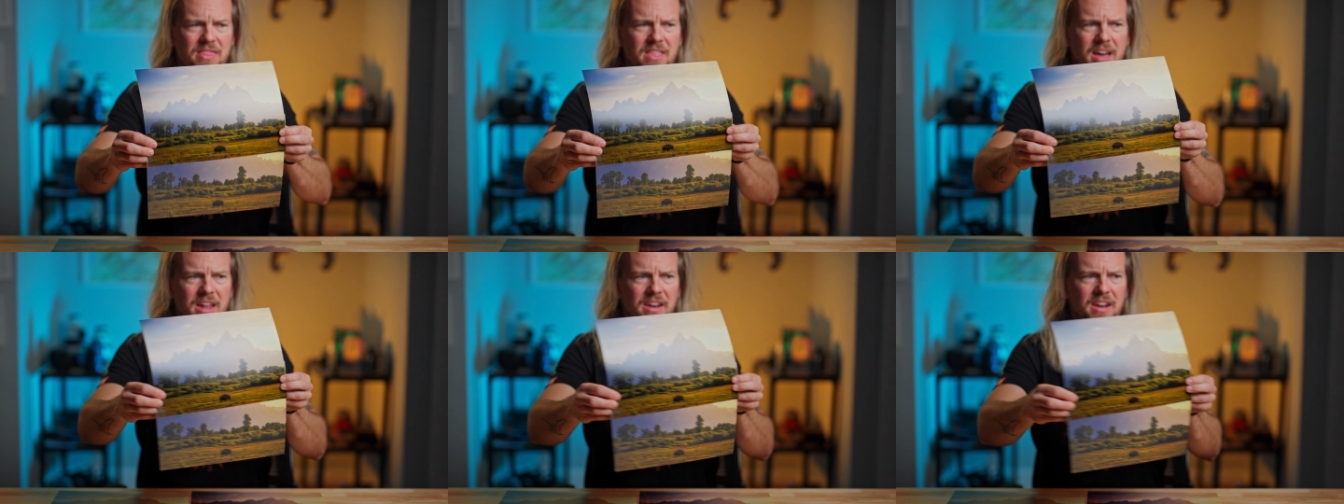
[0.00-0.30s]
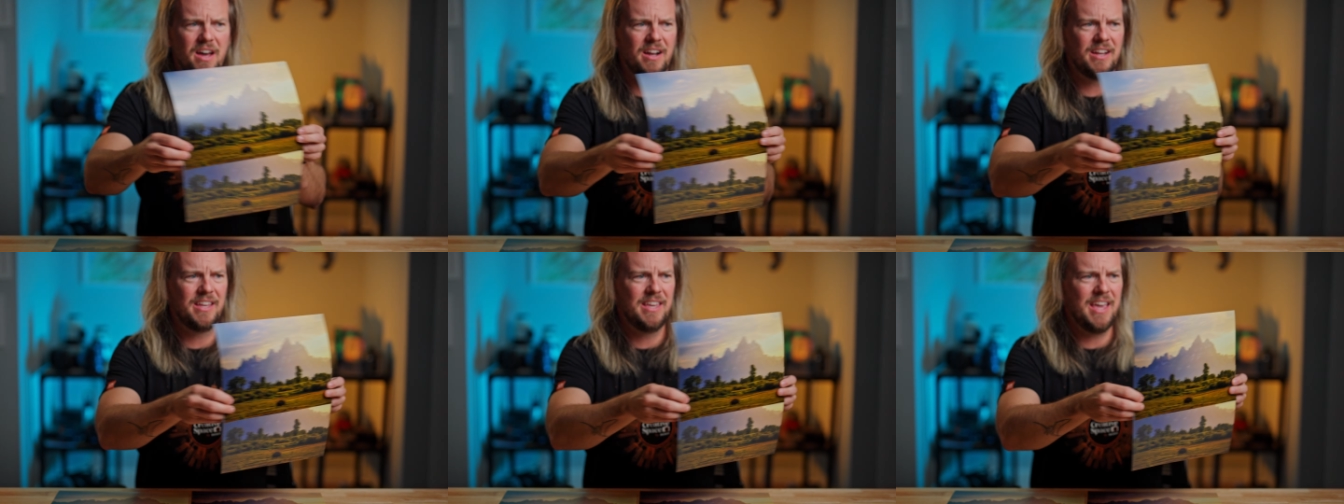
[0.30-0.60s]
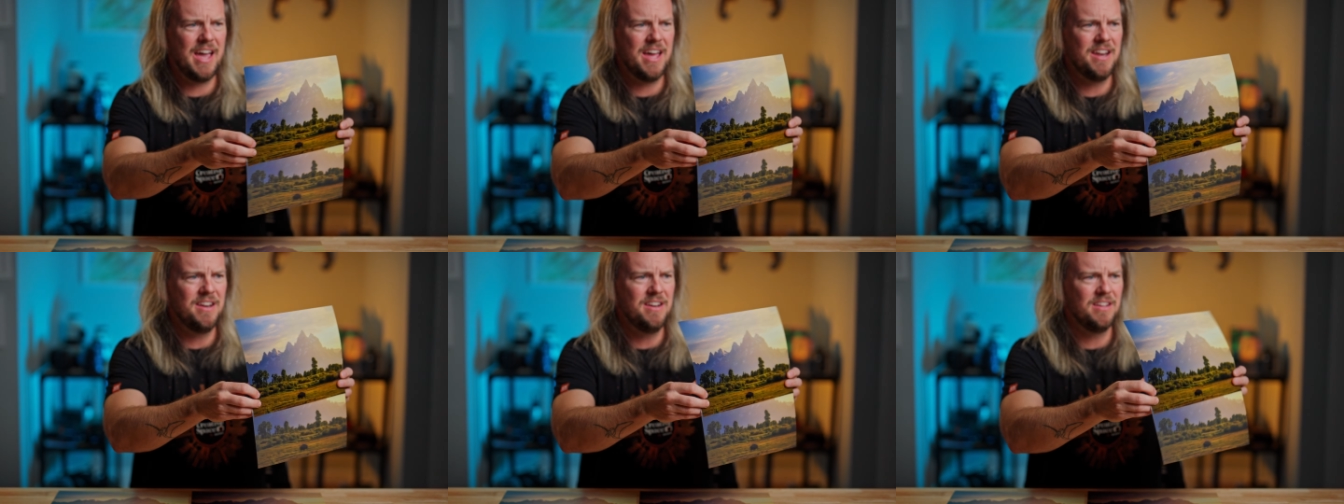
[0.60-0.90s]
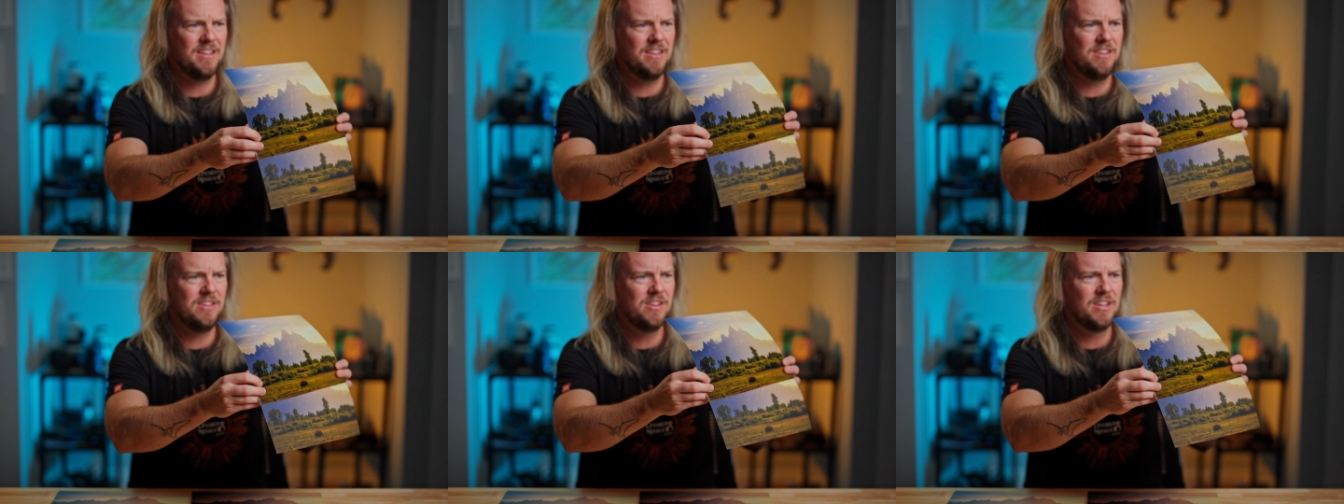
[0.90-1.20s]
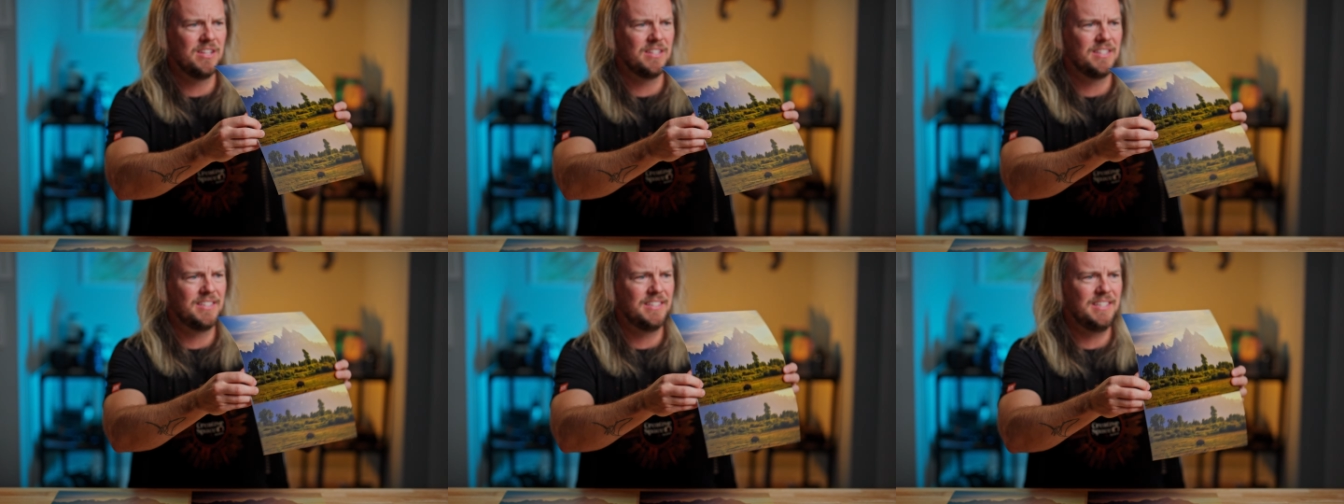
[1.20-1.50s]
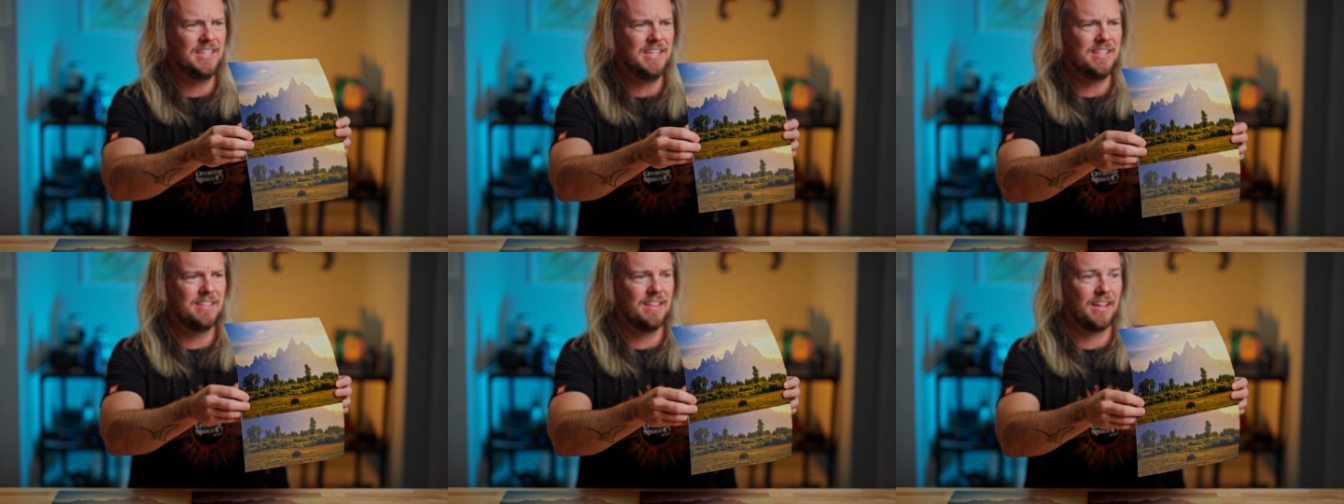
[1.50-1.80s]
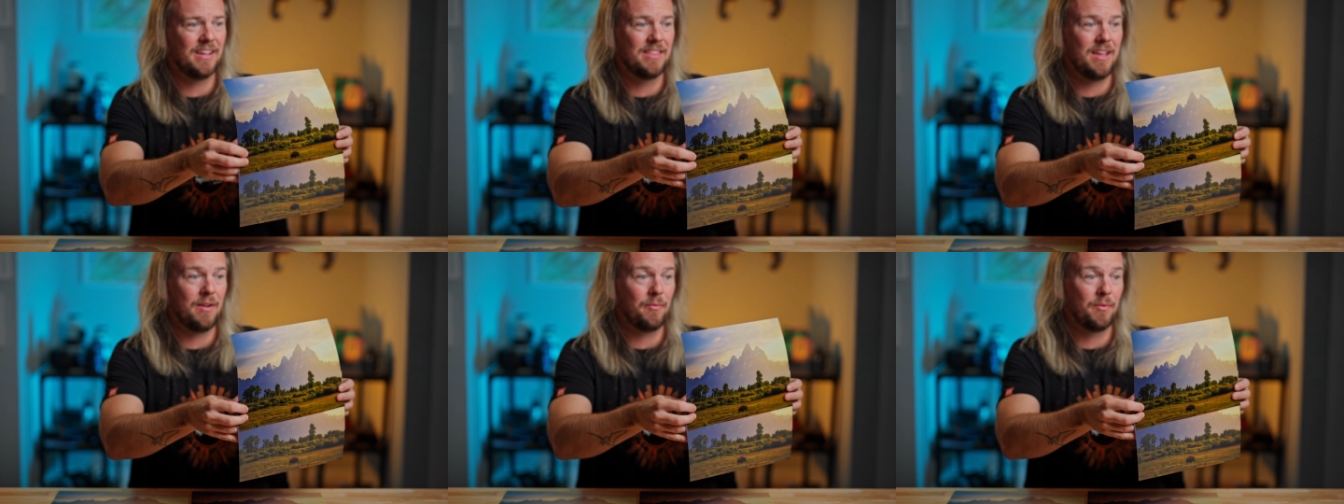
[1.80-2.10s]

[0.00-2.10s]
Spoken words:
then again, you can see like that